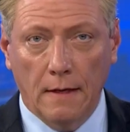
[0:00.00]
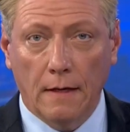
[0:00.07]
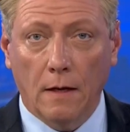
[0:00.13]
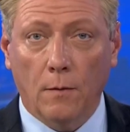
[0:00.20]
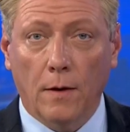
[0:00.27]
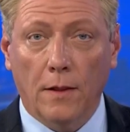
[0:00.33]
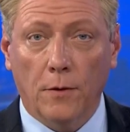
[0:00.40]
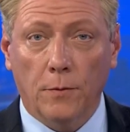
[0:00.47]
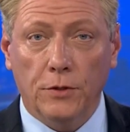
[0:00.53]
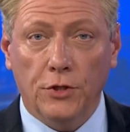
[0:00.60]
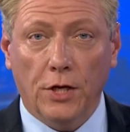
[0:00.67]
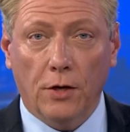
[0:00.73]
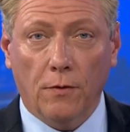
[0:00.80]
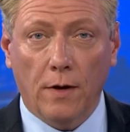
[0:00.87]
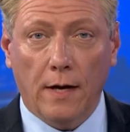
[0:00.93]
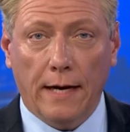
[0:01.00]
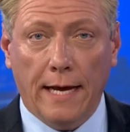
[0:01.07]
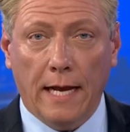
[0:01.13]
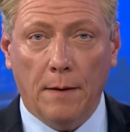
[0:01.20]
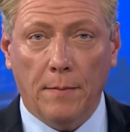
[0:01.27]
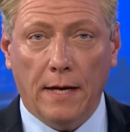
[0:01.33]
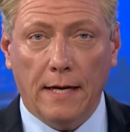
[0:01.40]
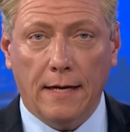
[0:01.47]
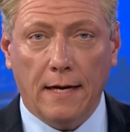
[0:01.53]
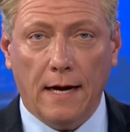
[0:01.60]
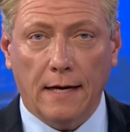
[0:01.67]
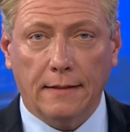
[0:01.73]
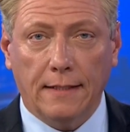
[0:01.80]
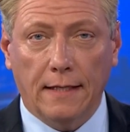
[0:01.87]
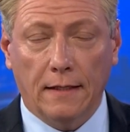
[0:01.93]
And while the Regeneron antibody
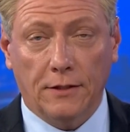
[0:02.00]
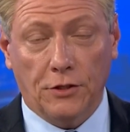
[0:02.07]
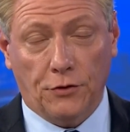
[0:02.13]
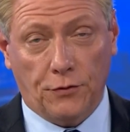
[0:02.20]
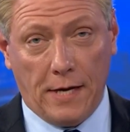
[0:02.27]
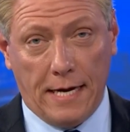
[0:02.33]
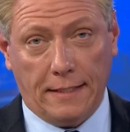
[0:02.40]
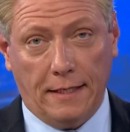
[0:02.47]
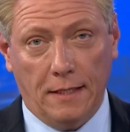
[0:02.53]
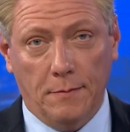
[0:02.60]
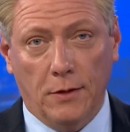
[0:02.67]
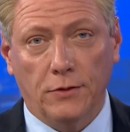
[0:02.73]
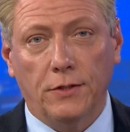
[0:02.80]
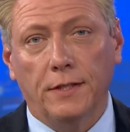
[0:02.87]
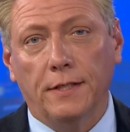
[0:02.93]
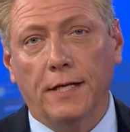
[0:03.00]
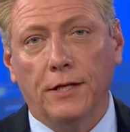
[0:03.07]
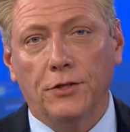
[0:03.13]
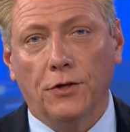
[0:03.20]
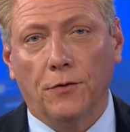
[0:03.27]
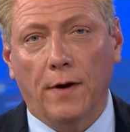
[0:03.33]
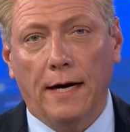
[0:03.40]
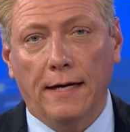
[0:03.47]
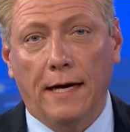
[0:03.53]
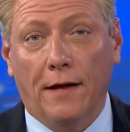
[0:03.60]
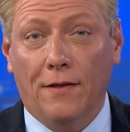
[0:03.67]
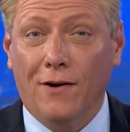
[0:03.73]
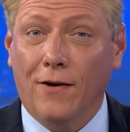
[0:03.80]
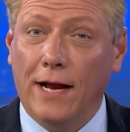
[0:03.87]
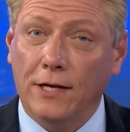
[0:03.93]
cocktail is attracting the most attention right now,
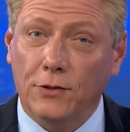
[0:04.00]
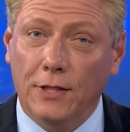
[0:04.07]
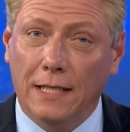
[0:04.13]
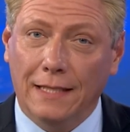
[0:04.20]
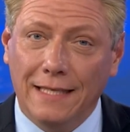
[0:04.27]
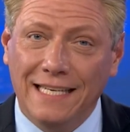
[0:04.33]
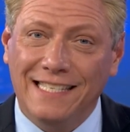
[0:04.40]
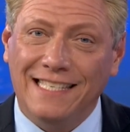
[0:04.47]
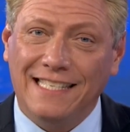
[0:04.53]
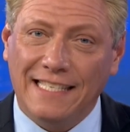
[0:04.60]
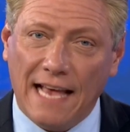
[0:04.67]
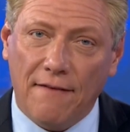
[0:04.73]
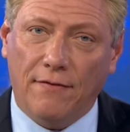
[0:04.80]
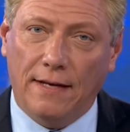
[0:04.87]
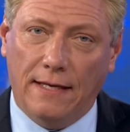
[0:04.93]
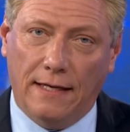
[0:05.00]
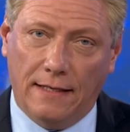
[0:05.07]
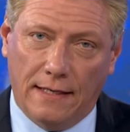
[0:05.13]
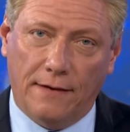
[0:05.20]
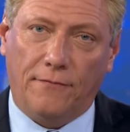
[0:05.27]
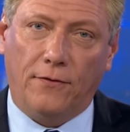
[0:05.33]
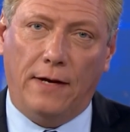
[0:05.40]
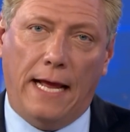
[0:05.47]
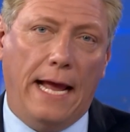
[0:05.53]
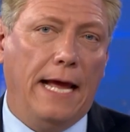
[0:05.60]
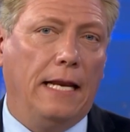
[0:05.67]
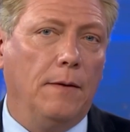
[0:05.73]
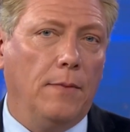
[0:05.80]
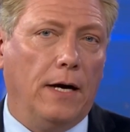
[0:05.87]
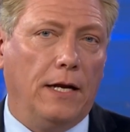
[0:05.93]
there are actually at least 70 different
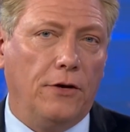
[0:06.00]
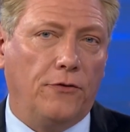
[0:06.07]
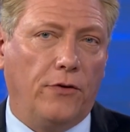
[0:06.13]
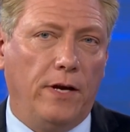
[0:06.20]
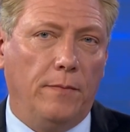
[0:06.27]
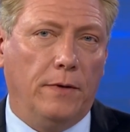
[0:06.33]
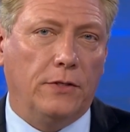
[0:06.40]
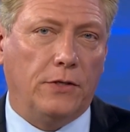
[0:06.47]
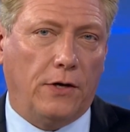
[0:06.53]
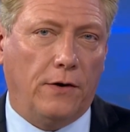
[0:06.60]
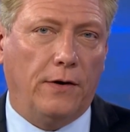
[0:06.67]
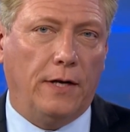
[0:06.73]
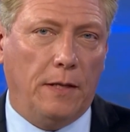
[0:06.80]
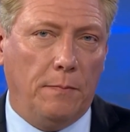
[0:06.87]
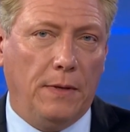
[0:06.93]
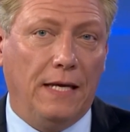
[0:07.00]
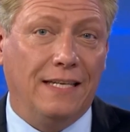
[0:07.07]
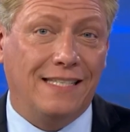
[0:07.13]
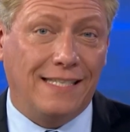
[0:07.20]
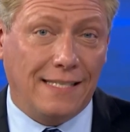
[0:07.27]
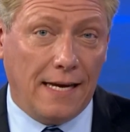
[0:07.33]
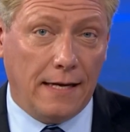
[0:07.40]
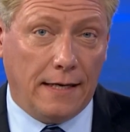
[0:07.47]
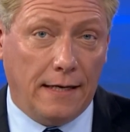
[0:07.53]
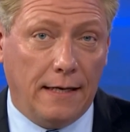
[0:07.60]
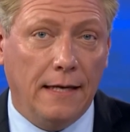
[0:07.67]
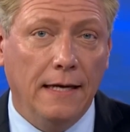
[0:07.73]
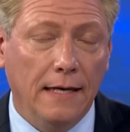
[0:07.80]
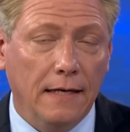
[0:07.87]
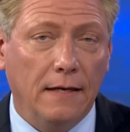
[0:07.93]
antibody treatments currently being studied
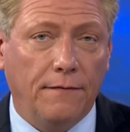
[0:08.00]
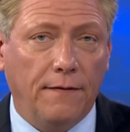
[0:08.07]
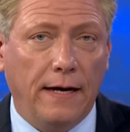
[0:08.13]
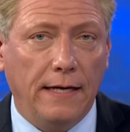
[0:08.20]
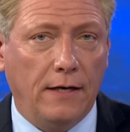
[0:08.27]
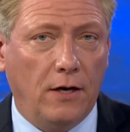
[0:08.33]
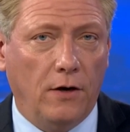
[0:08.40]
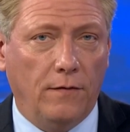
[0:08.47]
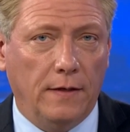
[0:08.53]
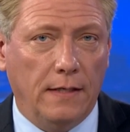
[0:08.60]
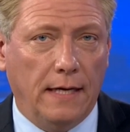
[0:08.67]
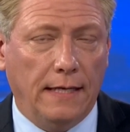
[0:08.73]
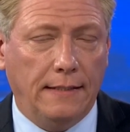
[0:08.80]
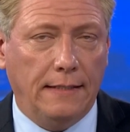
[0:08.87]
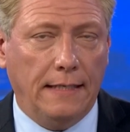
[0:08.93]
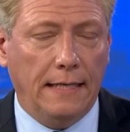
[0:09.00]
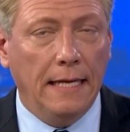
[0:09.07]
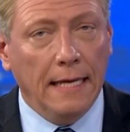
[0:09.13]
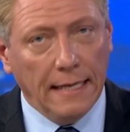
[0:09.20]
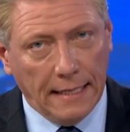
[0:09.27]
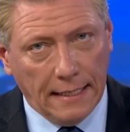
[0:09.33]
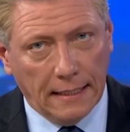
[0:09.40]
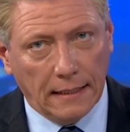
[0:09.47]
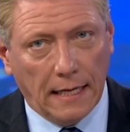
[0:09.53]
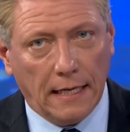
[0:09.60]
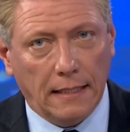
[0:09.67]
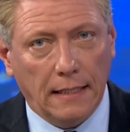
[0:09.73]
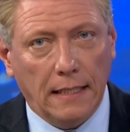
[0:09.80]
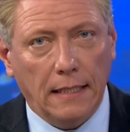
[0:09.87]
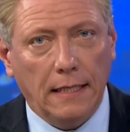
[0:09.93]
to fight COVID-19. Eli
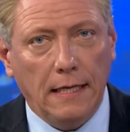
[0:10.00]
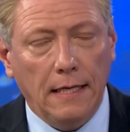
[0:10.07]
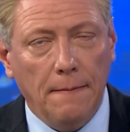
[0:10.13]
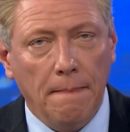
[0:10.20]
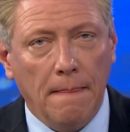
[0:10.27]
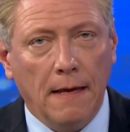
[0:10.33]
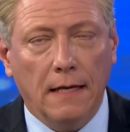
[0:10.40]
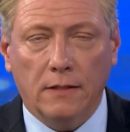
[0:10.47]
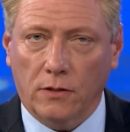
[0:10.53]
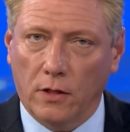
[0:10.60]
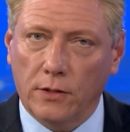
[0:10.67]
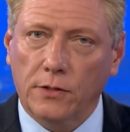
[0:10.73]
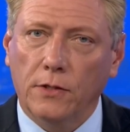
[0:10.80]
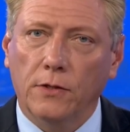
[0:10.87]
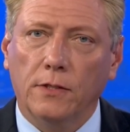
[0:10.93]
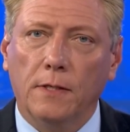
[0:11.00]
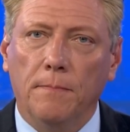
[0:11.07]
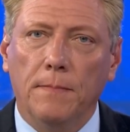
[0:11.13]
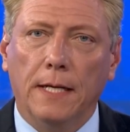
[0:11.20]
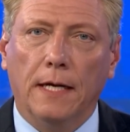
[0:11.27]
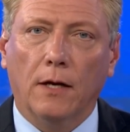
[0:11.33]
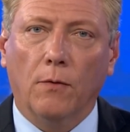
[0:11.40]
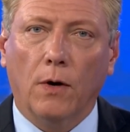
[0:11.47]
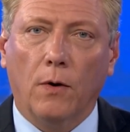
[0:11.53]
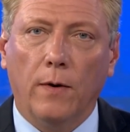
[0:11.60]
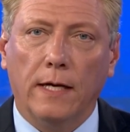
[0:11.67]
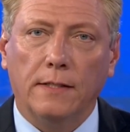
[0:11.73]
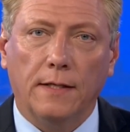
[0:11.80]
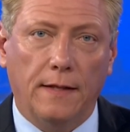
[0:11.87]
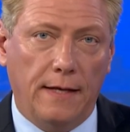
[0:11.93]
Lilly has also submitted a
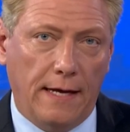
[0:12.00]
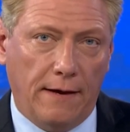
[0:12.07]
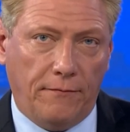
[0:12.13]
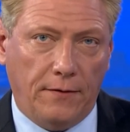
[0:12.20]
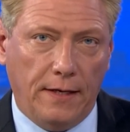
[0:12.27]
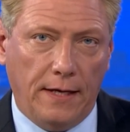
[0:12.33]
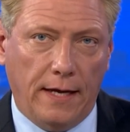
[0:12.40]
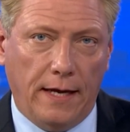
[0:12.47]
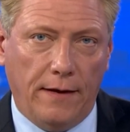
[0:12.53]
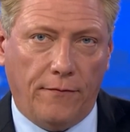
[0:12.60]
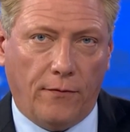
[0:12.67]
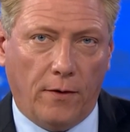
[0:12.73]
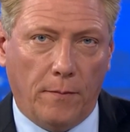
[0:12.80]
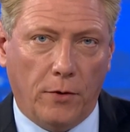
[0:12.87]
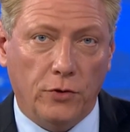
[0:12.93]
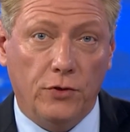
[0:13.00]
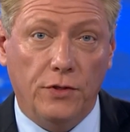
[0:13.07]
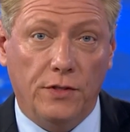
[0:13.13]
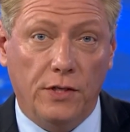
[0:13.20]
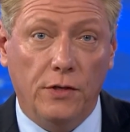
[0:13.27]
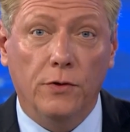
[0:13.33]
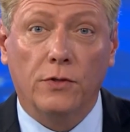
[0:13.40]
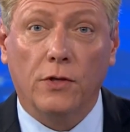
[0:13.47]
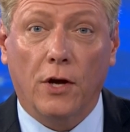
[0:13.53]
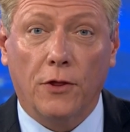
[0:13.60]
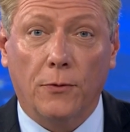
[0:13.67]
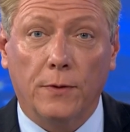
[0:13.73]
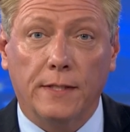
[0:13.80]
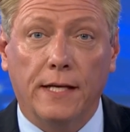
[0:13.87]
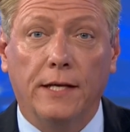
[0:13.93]
request to the FDA for emergency use
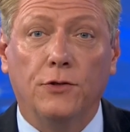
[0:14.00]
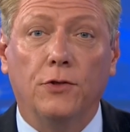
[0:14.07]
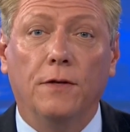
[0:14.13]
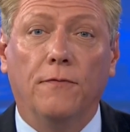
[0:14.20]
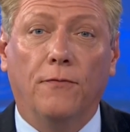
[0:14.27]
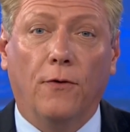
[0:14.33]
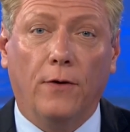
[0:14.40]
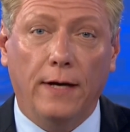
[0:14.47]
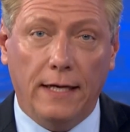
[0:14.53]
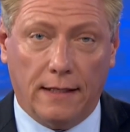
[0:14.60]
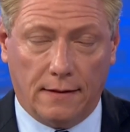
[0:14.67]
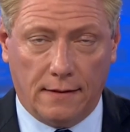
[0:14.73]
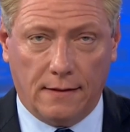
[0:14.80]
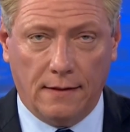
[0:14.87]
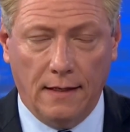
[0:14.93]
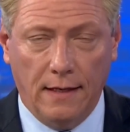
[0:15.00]
authorization for its